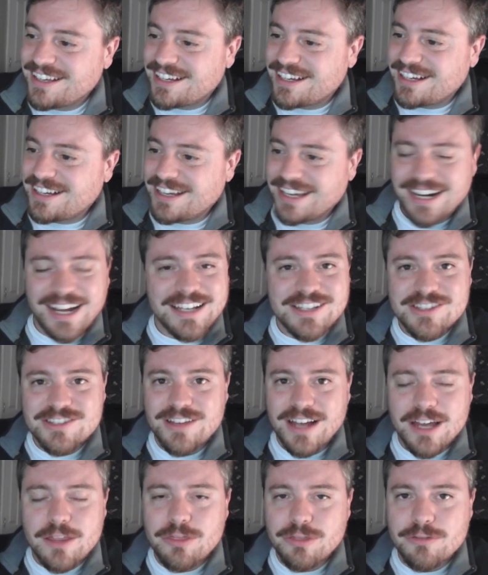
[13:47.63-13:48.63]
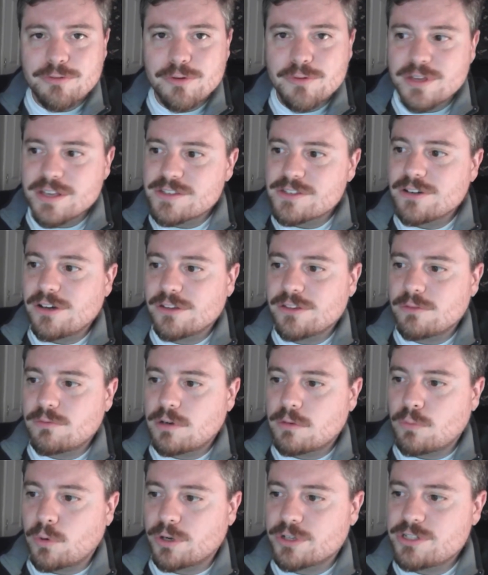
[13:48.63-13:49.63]
and I threw this on the
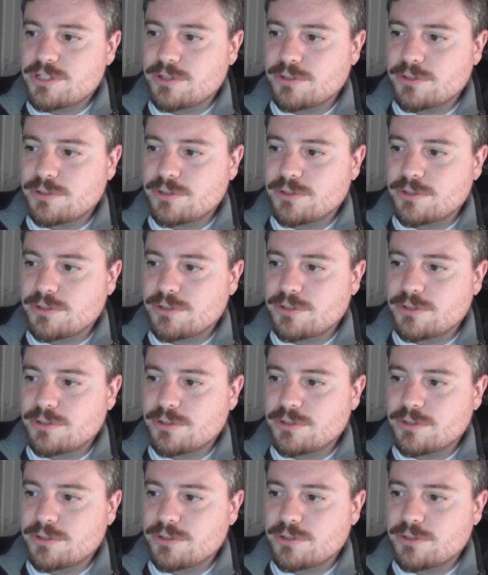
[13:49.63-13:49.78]
World War